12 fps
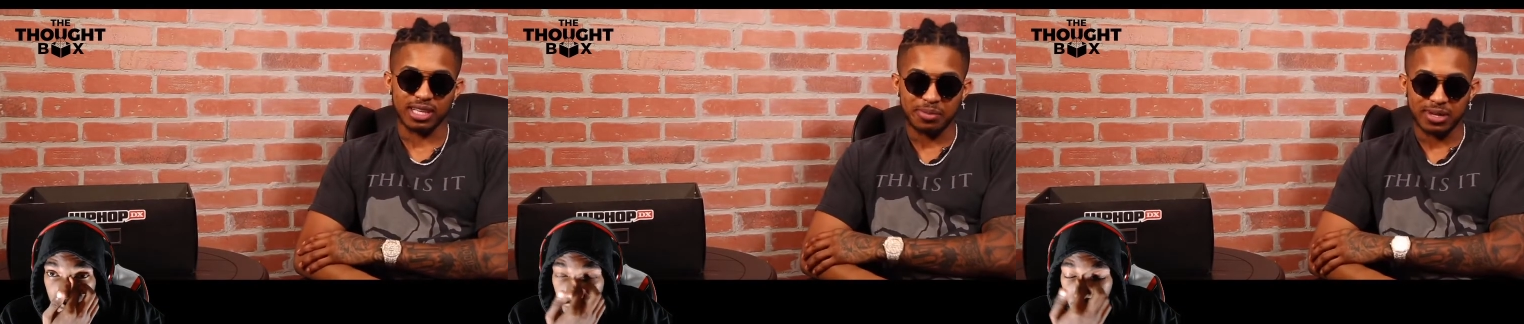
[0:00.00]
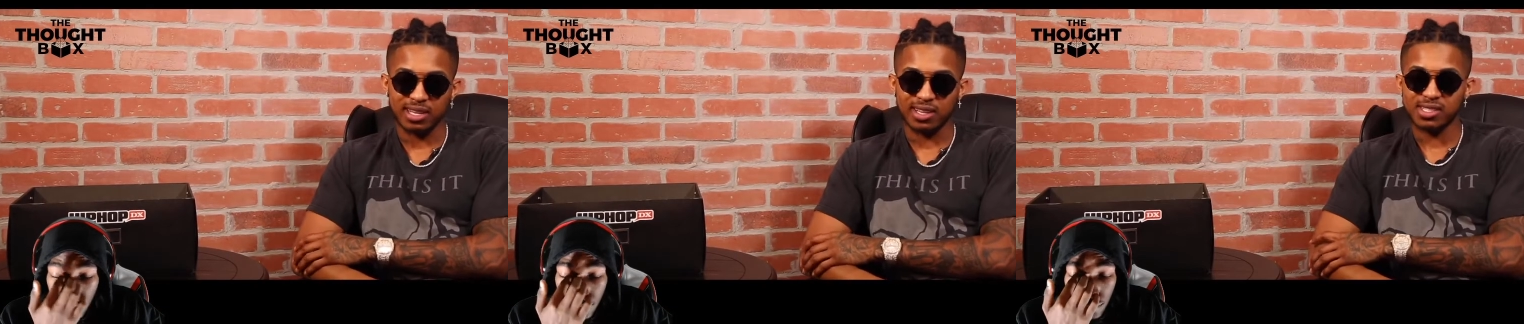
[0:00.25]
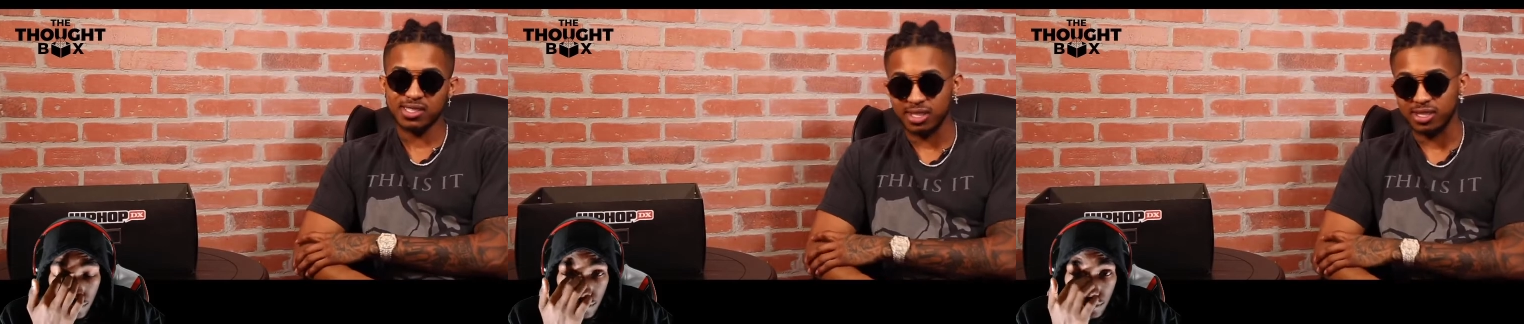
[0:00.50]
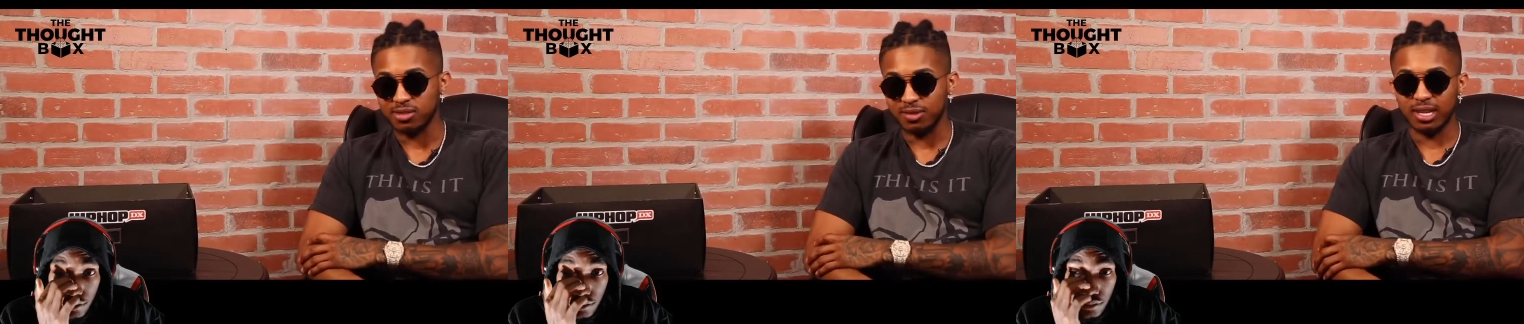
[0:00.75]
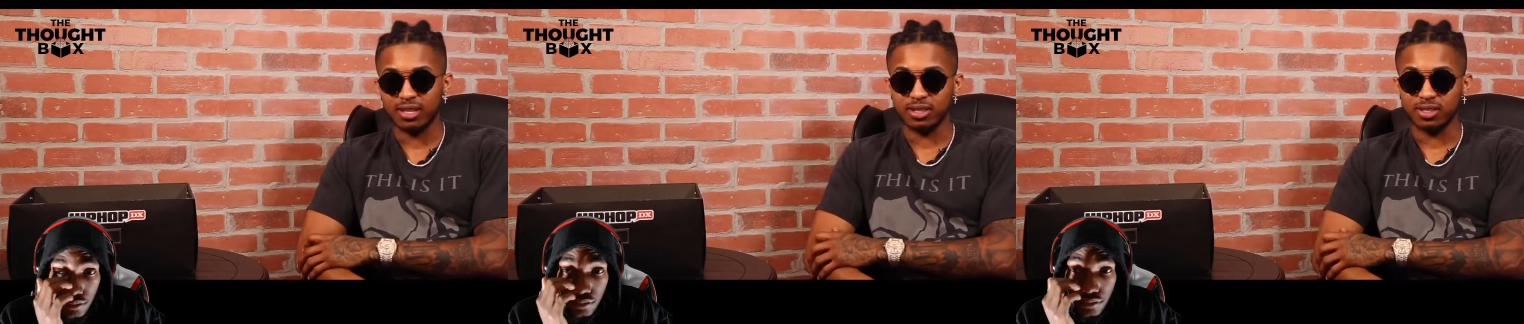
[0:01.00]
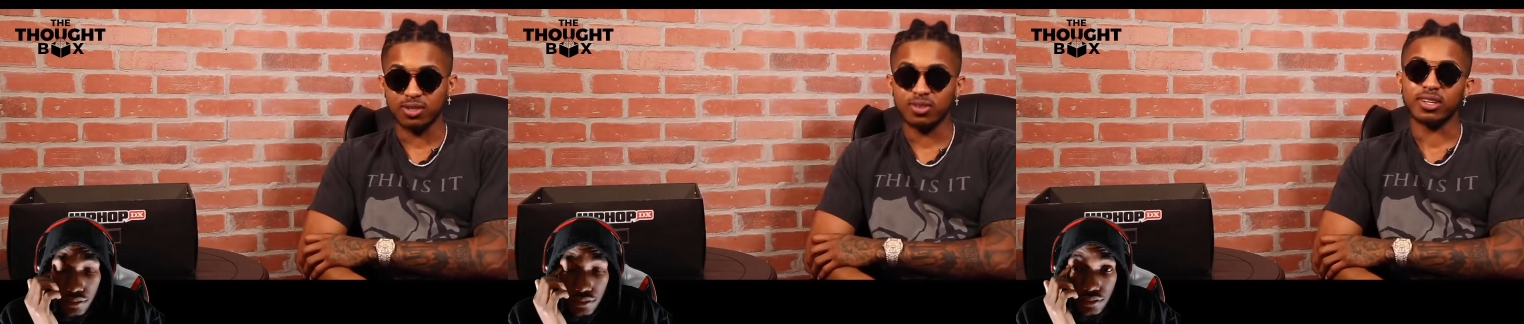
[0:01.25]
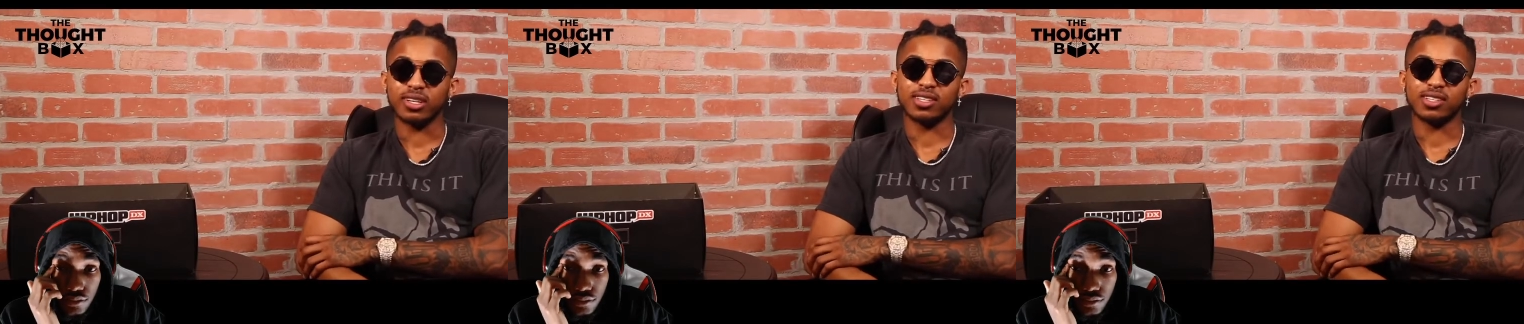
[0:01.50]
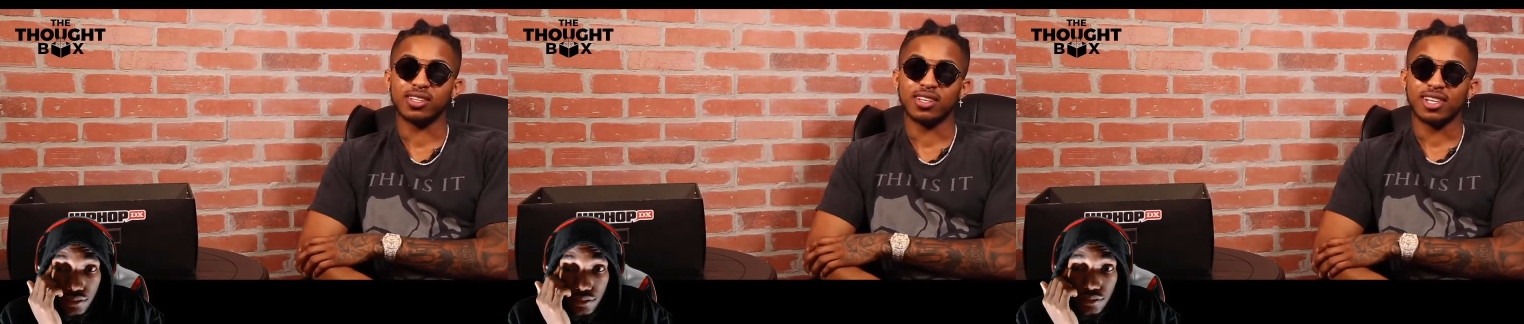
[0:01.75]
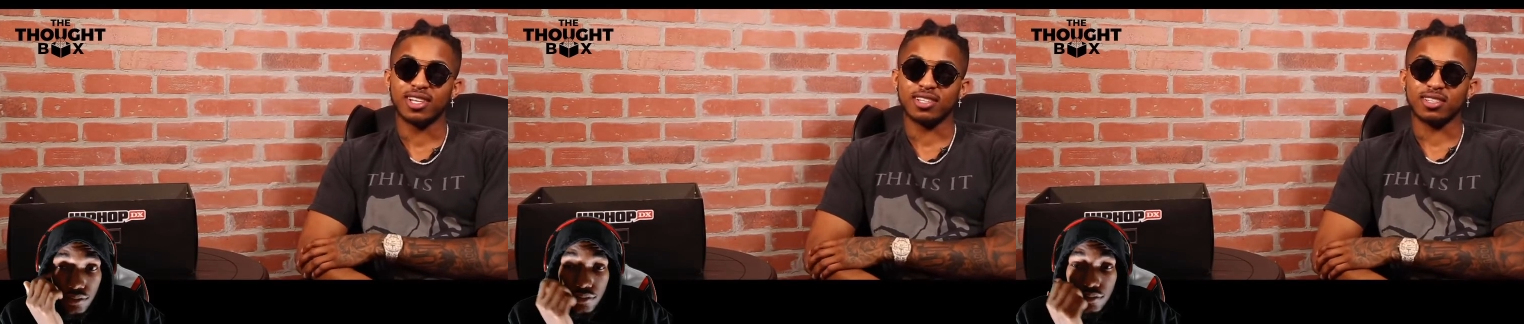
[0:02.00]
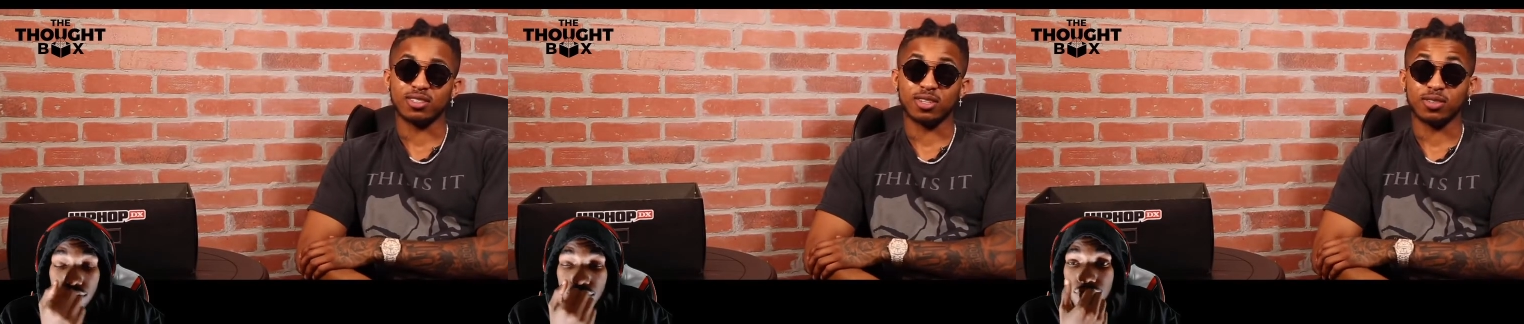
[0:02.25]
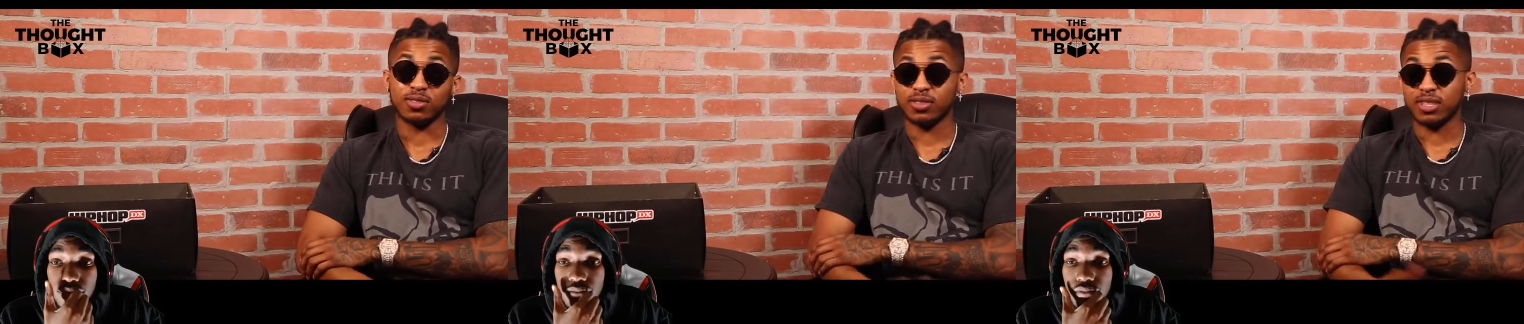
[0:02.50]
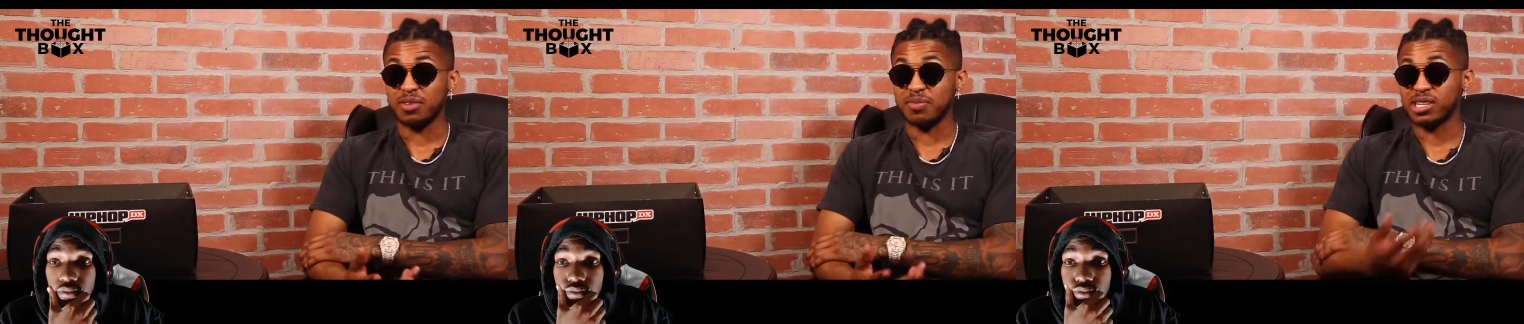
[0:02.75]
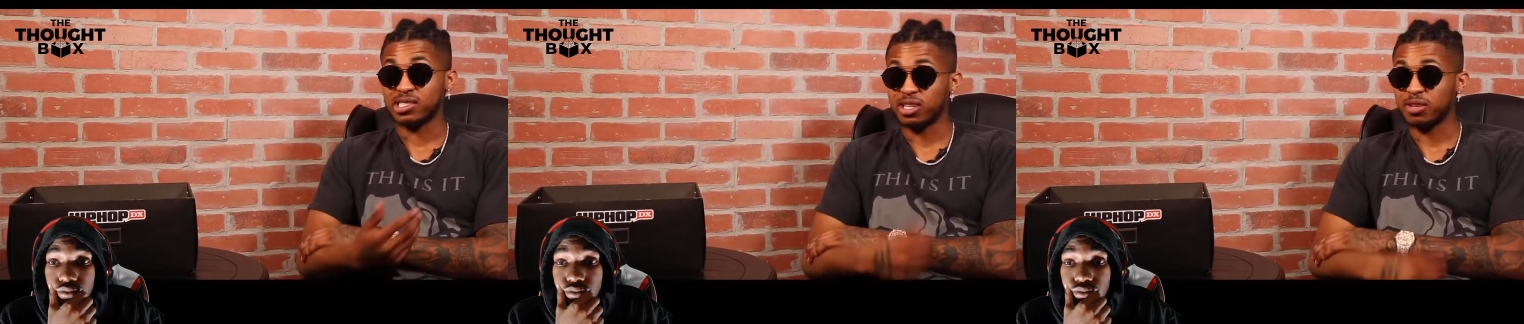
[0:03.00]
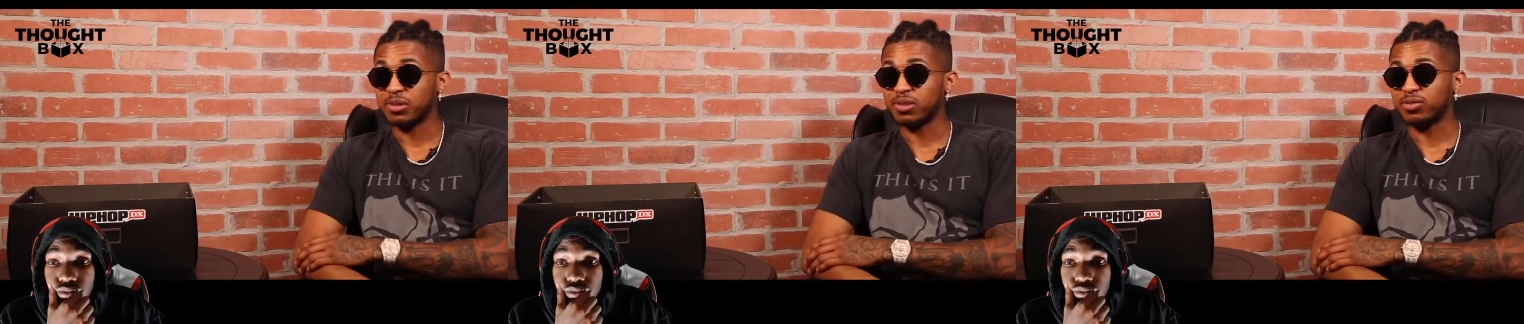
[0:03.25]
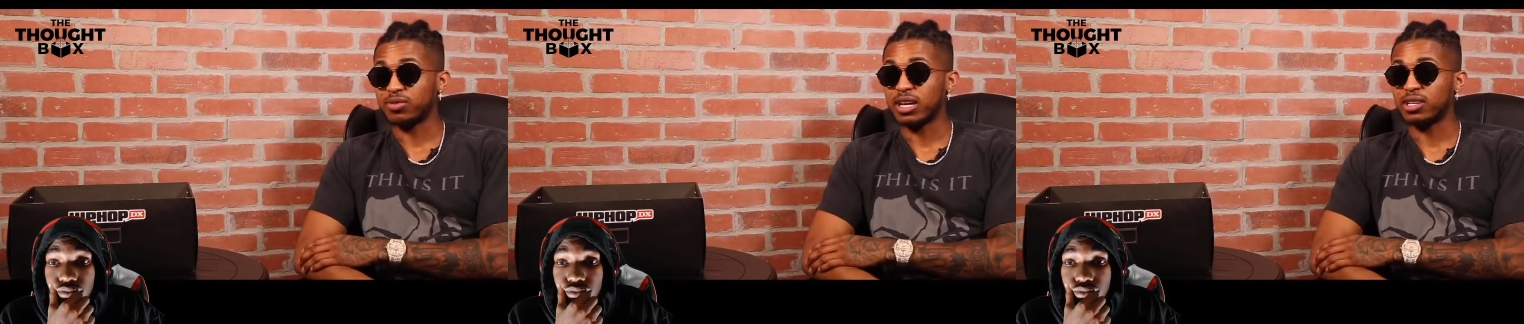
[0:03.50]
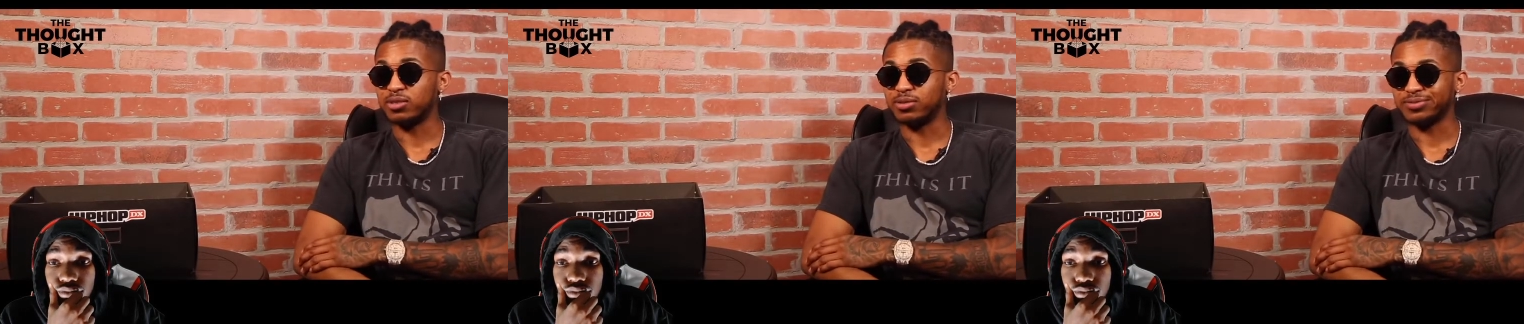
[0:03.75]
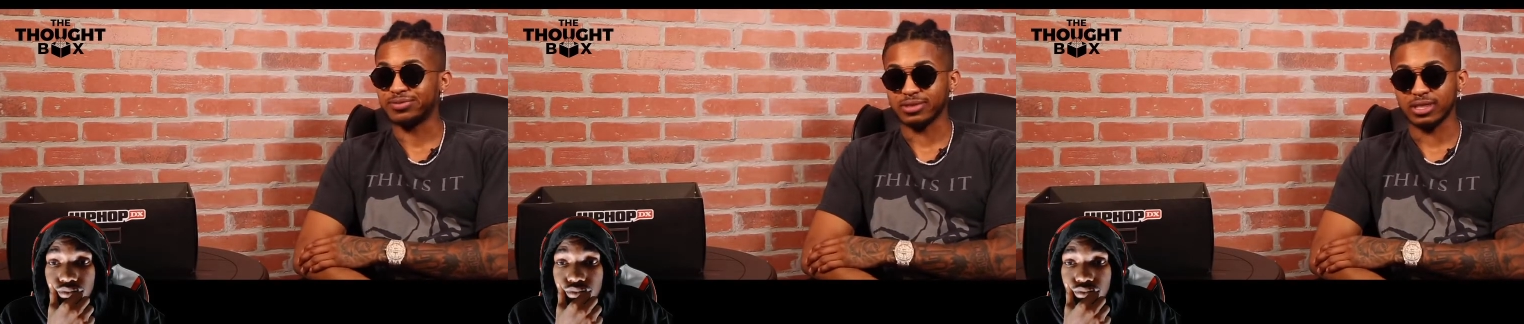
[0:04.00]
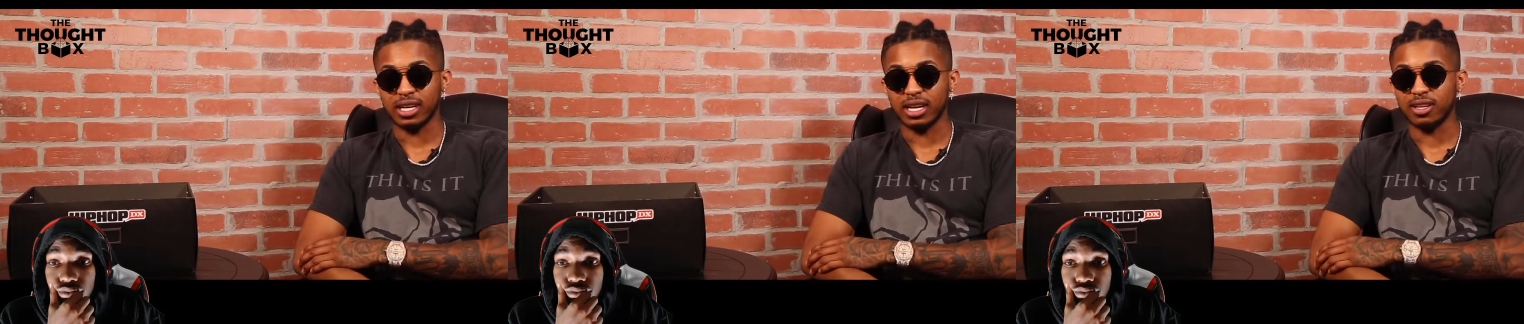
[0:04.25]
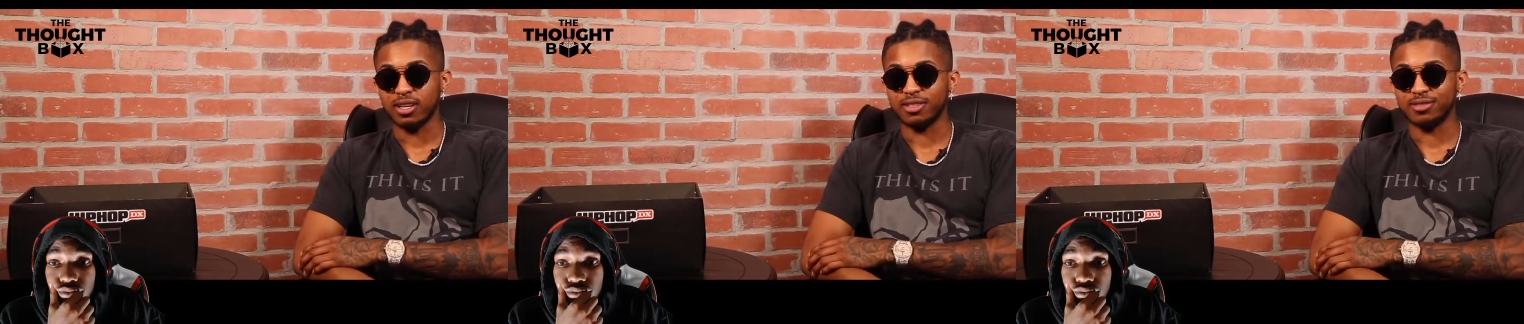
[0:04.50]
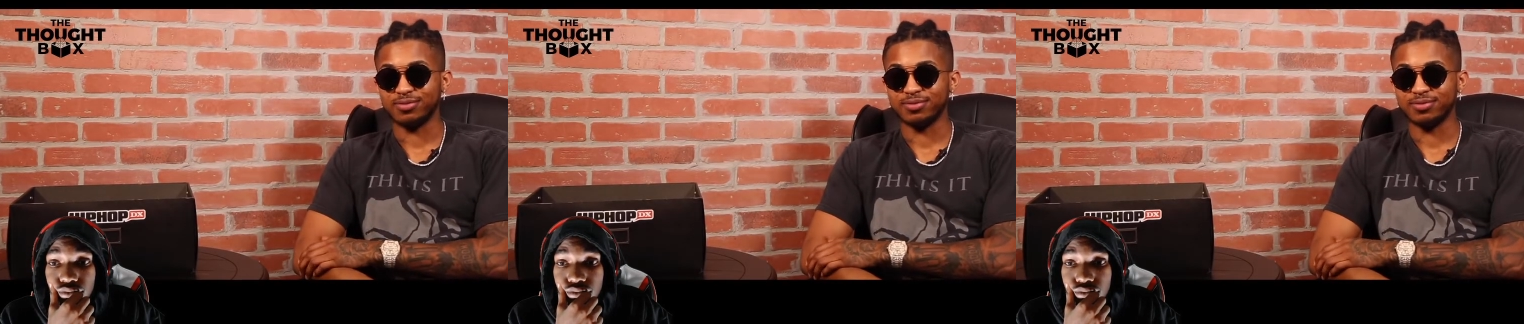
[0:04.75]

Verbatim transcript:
Speaker 1: I'm gonna at least get this valedictorian. So he messed up on the final, and I didn't.